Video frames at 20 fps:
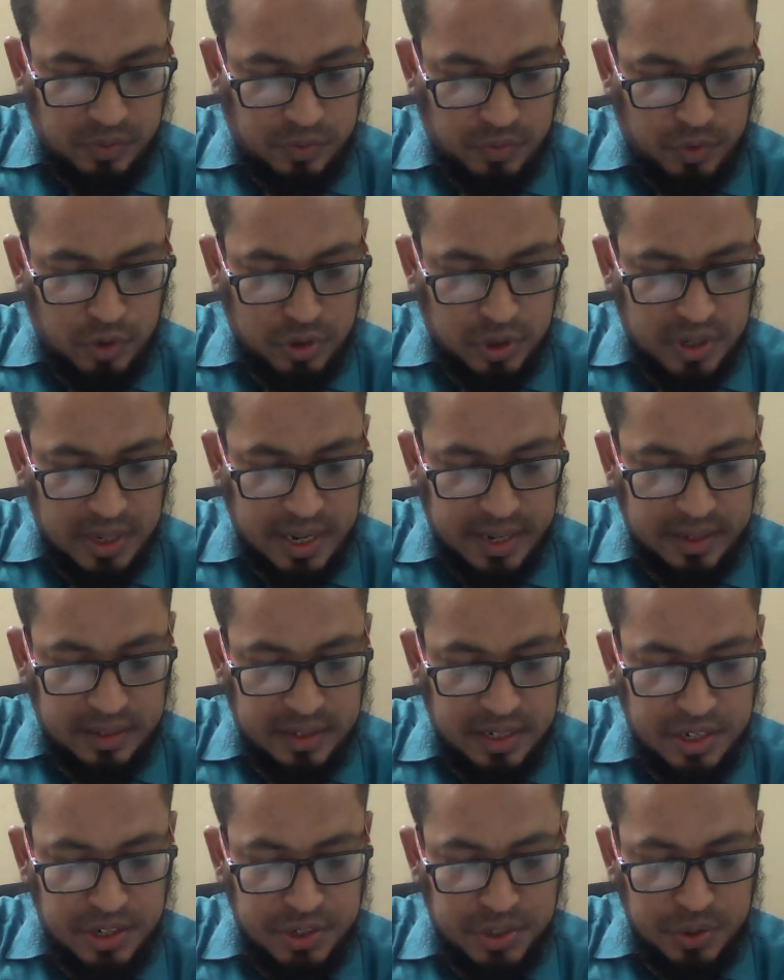fourth
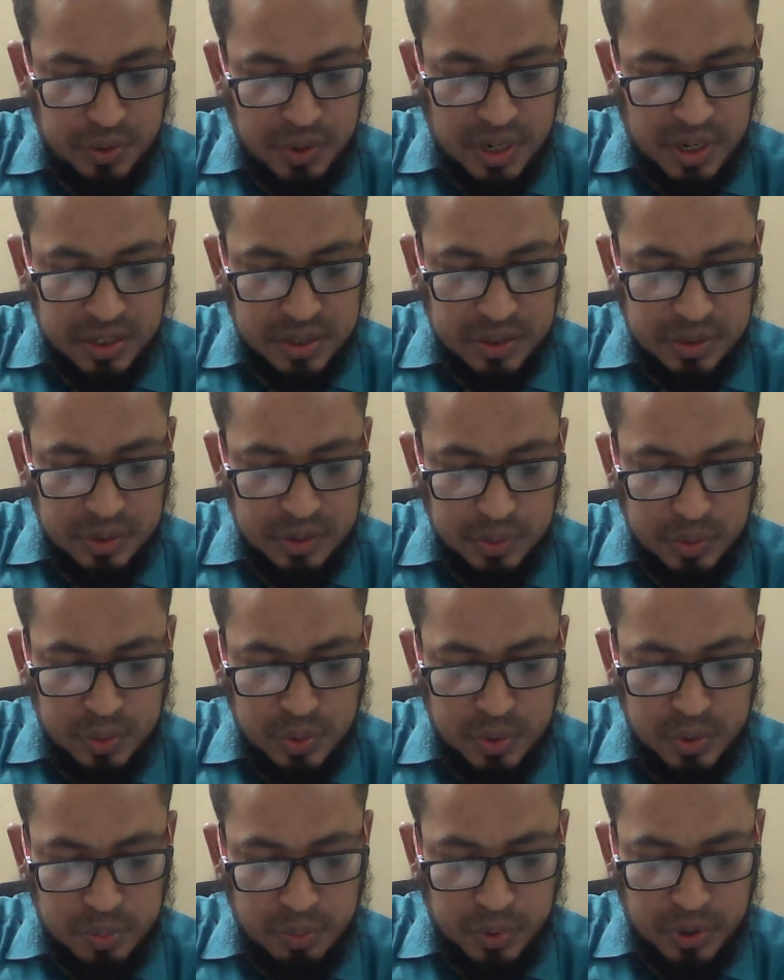line, the issuers
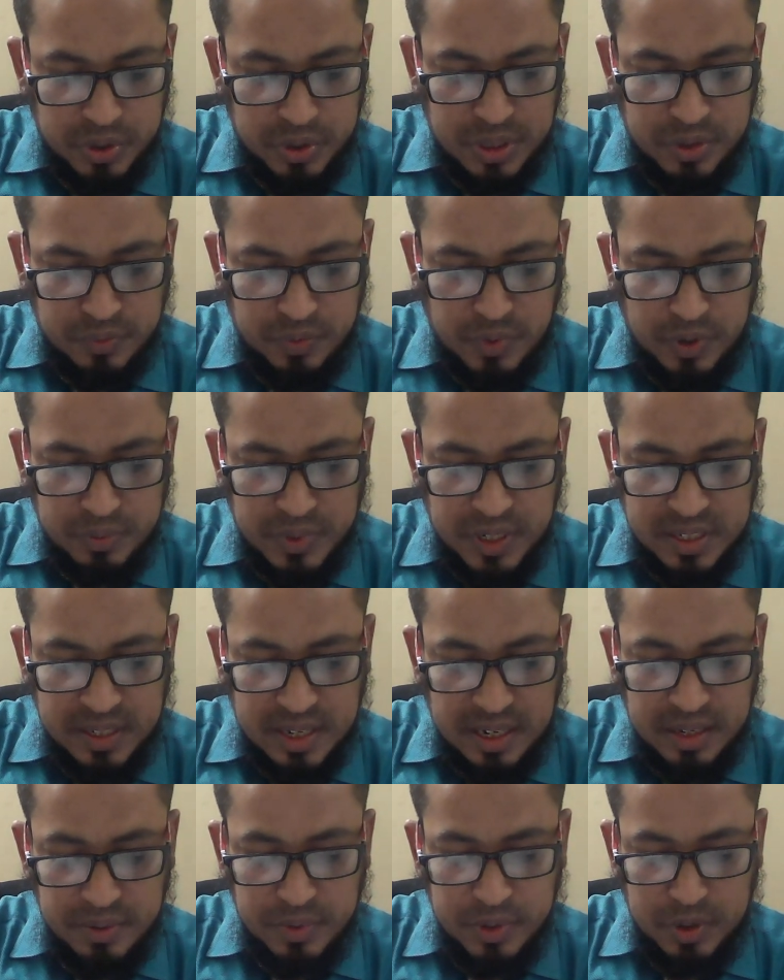use proceeds from the
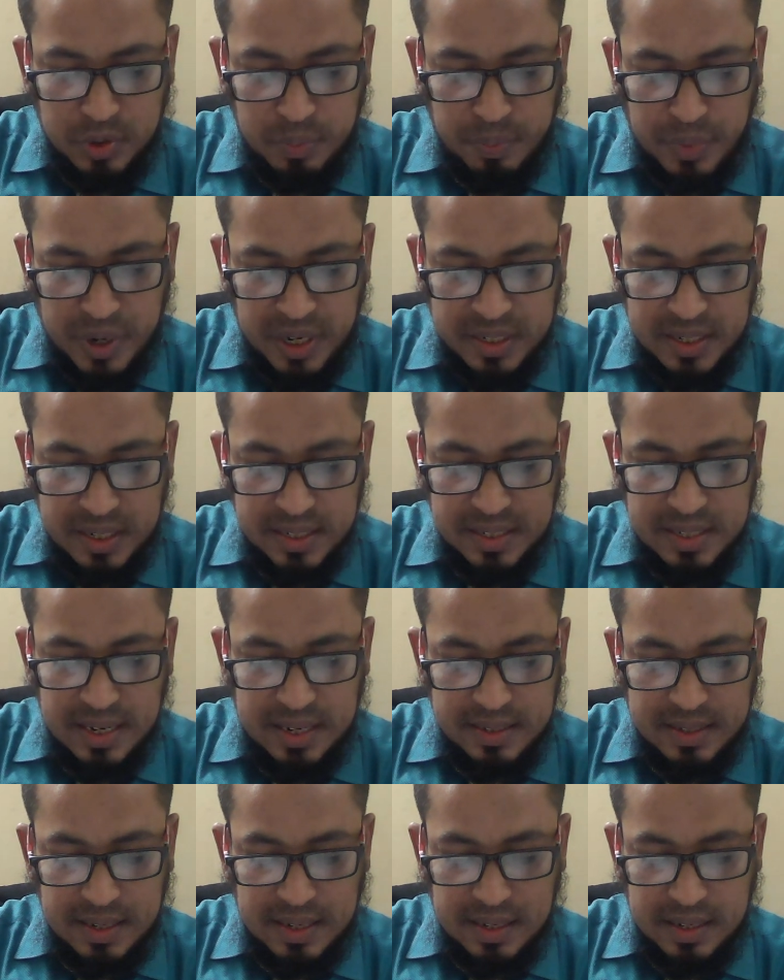certificate to purchase the
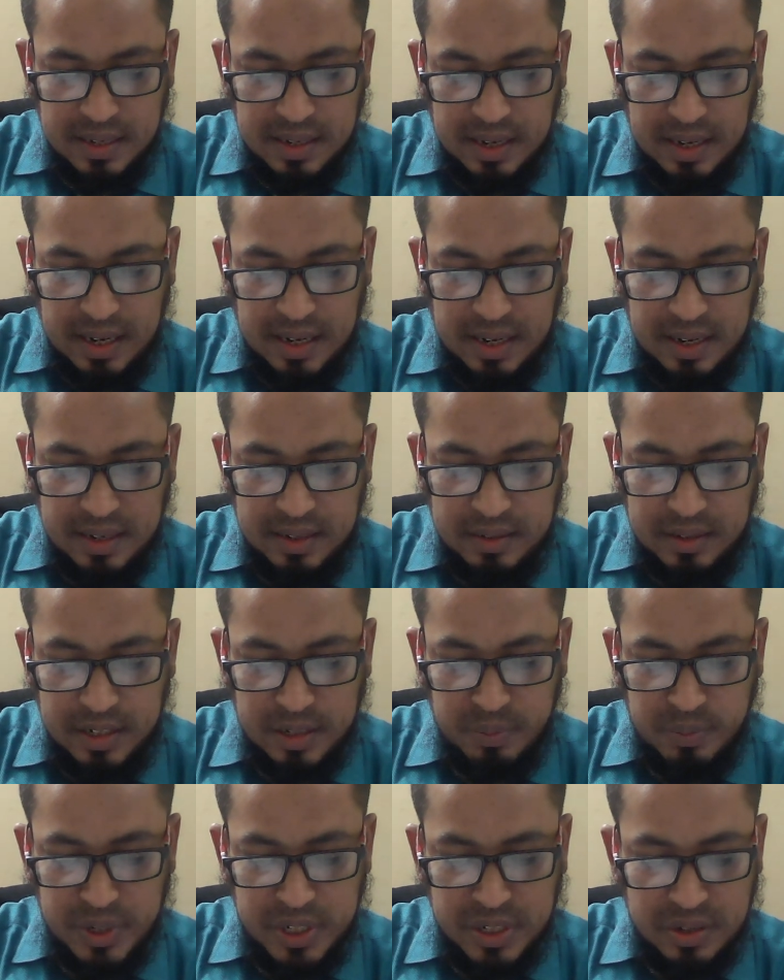asset, and
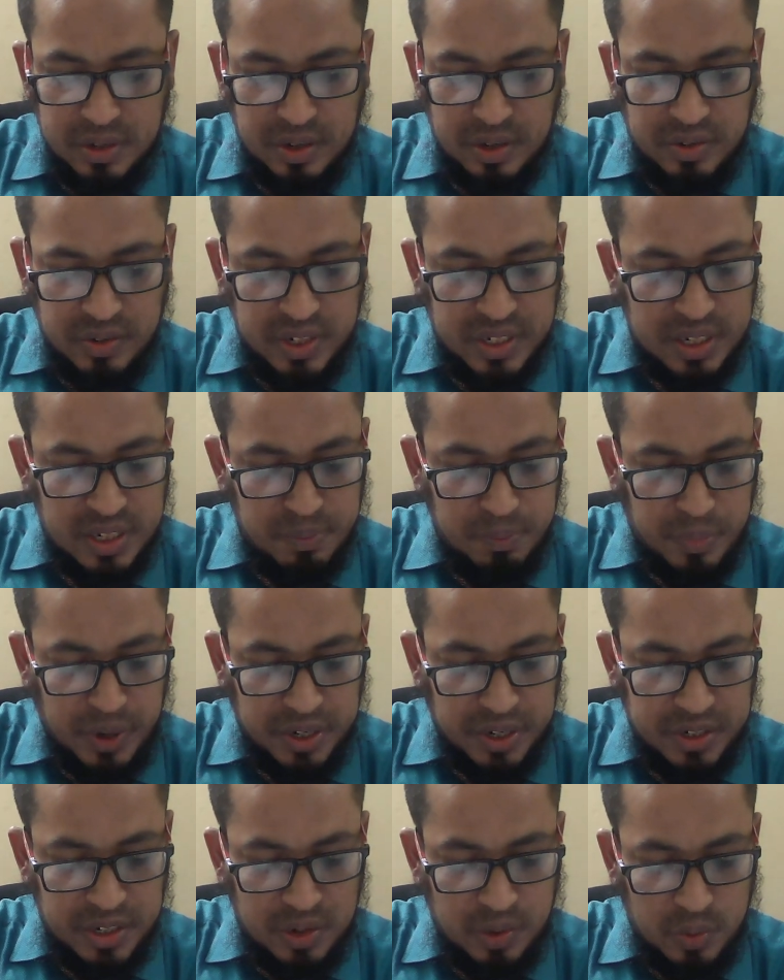investor receive
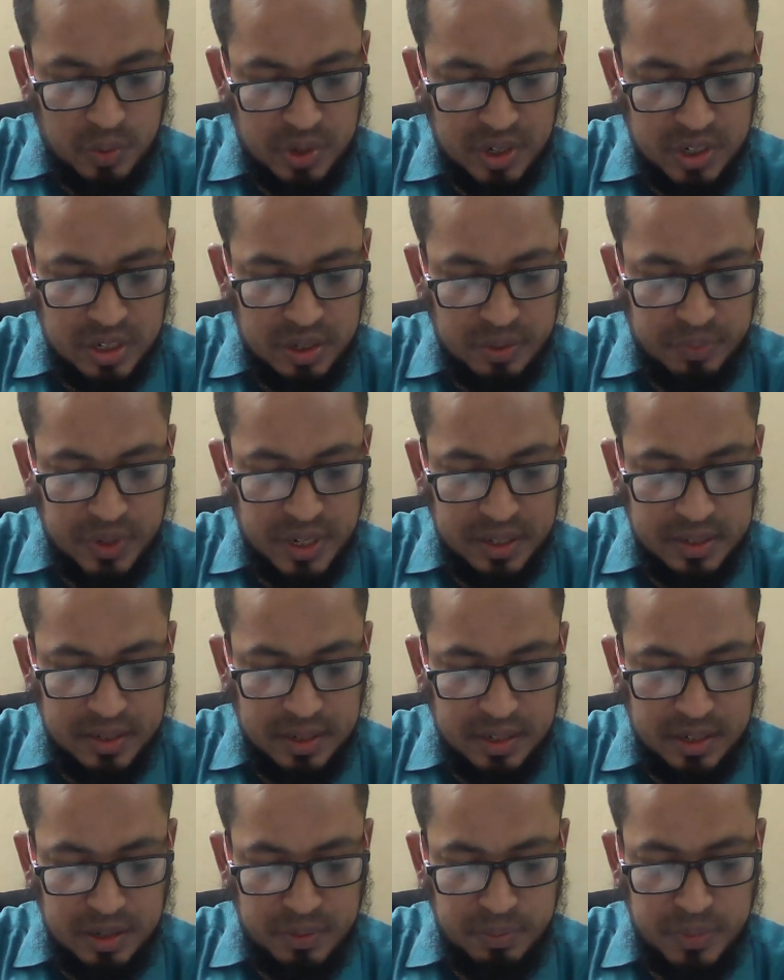partial ownership of the
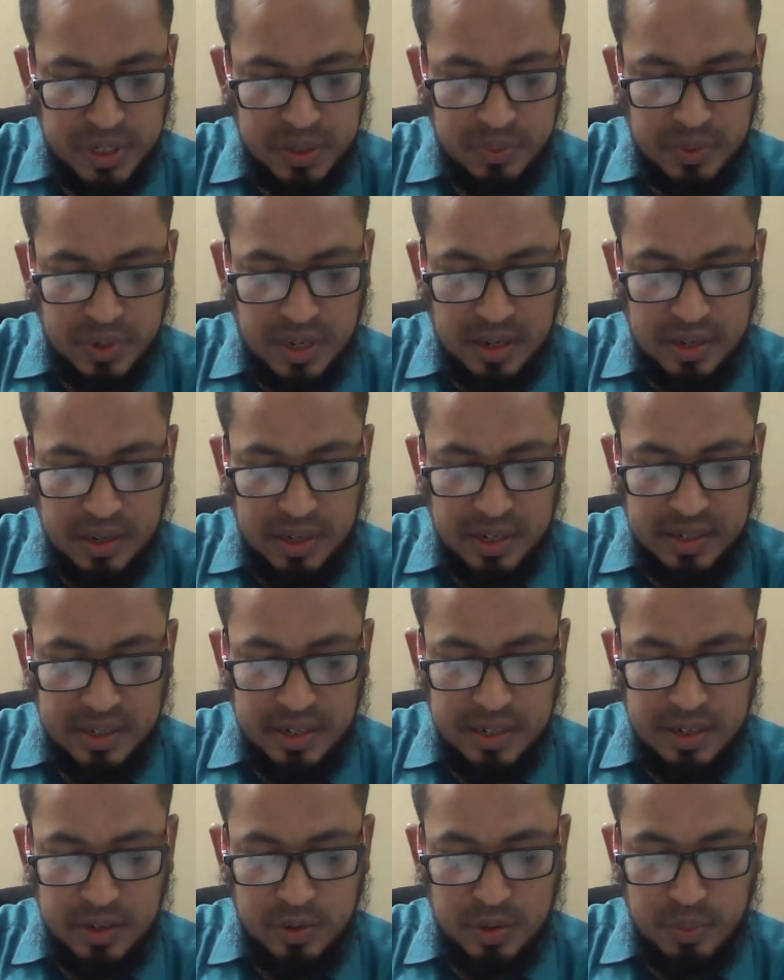asset. Investors are
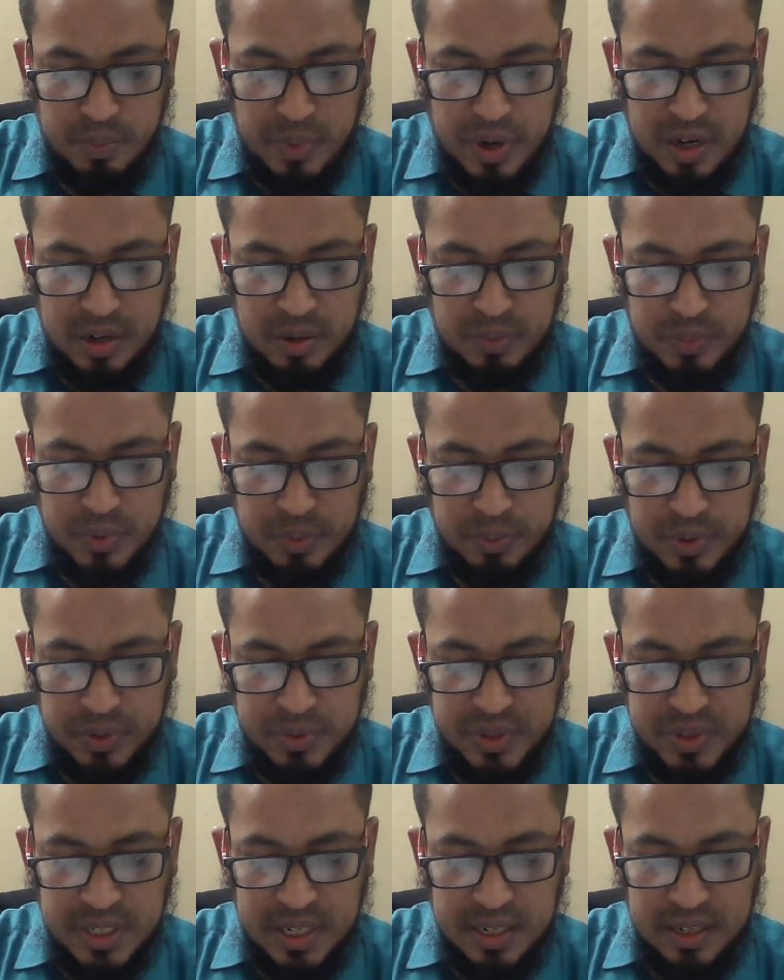entitled to part of the
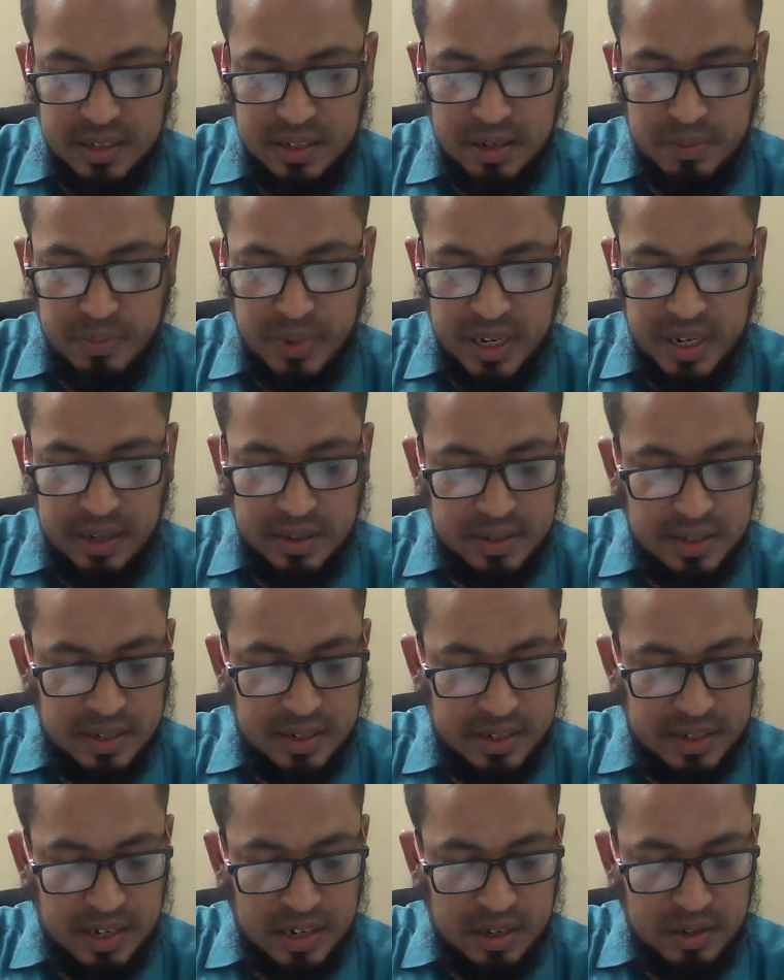proceeds generated by an asset
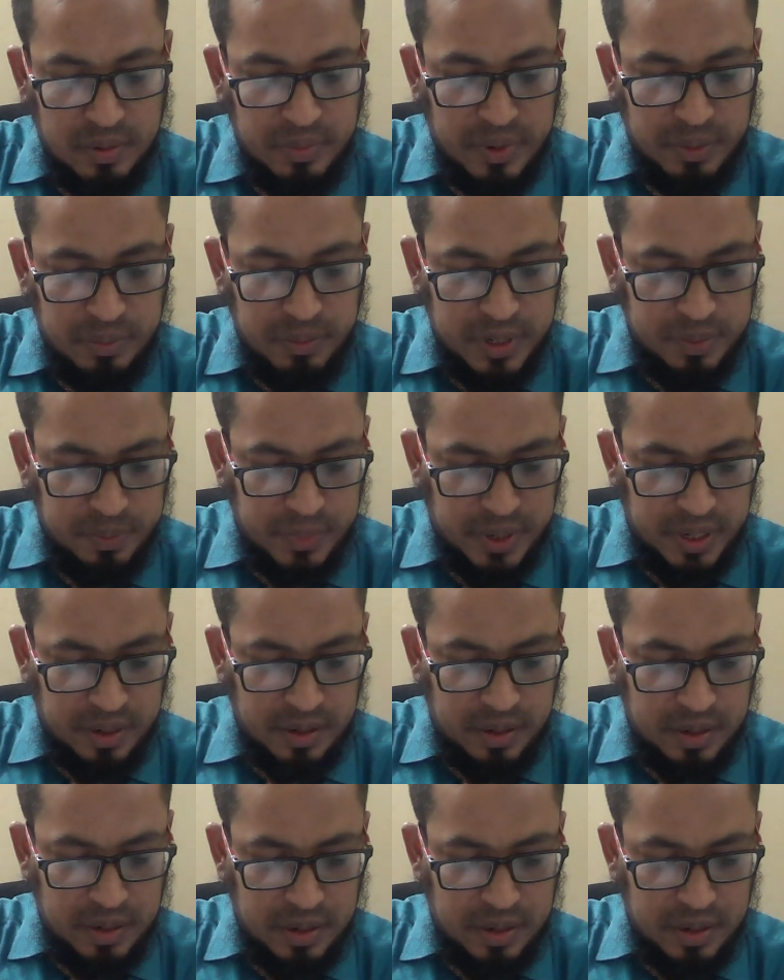return of investment.